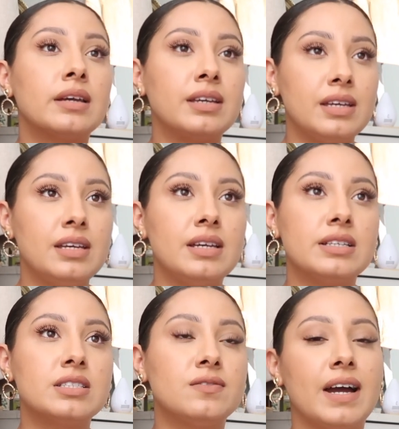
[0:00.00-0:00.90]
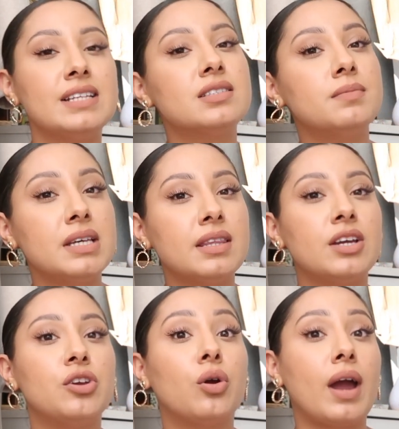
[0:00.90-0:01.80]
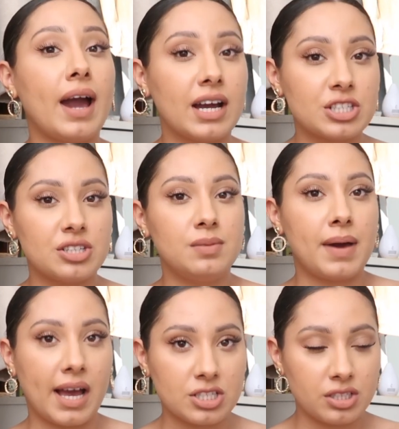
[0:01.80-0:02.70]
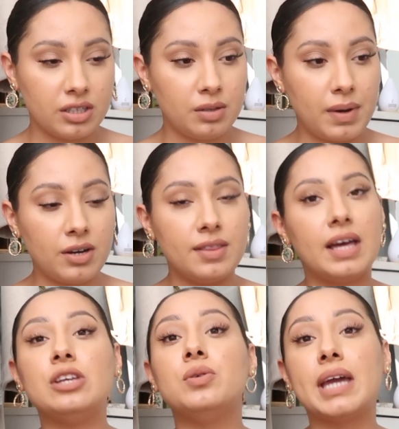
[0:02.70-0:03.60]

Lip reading: key, is find something that you're actually passionate about and that you